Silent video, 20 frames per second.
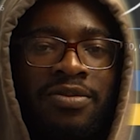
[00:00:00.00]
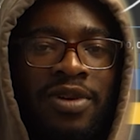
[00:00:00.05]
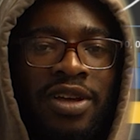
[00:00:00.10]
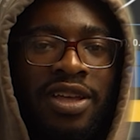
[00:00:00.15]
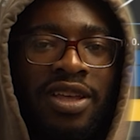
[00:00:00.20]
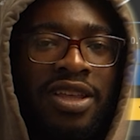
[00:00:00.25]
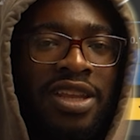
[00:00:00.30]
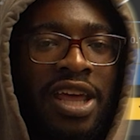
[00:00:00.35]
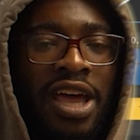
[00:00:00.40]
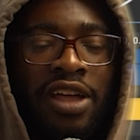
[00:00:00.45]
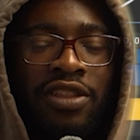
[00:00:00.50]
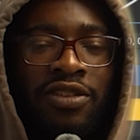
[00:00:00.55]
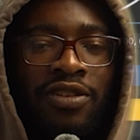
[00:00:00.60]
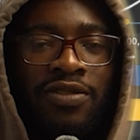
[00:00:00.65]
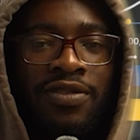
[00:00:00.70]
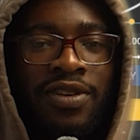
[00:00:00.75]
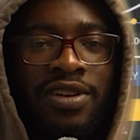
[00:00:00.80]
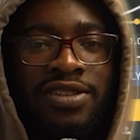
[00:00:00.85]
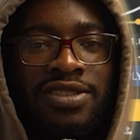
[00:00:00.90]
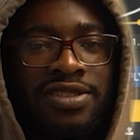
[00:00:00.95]
but in After
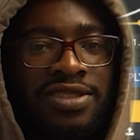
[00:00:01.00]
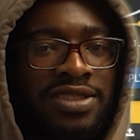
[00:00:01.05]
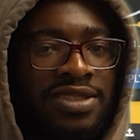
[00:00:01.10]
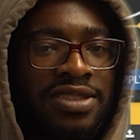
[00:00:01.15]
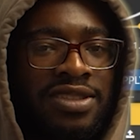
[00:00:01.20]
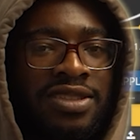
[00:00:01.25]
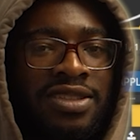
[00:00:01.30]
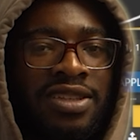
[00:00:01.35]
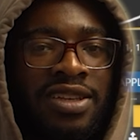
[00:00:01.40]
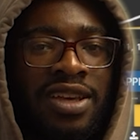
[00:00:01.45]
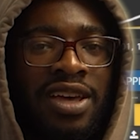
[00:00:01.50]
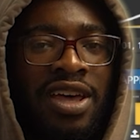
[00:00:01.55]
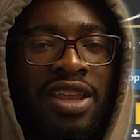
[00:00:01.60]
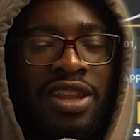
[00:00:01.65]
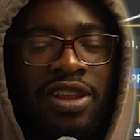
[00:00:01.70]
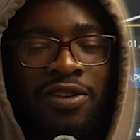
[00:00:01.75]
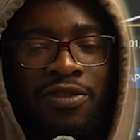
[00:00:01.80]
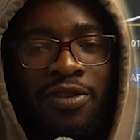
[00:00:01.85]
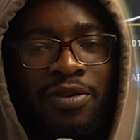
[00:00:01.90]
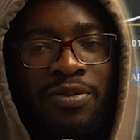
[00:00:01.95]
Effects is a
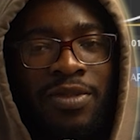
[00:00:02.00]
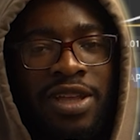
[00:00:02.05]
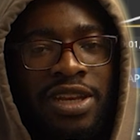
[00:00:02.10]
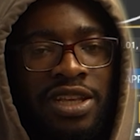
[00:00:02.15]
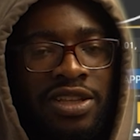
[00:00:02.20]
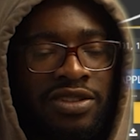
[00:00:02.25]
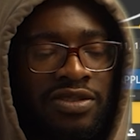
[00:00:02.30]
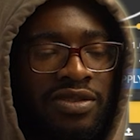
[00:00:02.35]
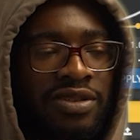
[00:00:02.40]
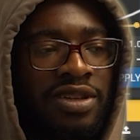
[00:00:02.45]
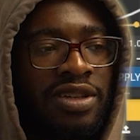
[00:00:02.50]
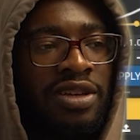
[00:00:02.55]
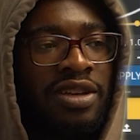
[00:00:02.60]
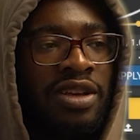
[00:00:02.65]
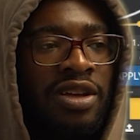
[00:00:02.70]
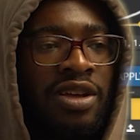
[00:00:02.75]
different meaning to it.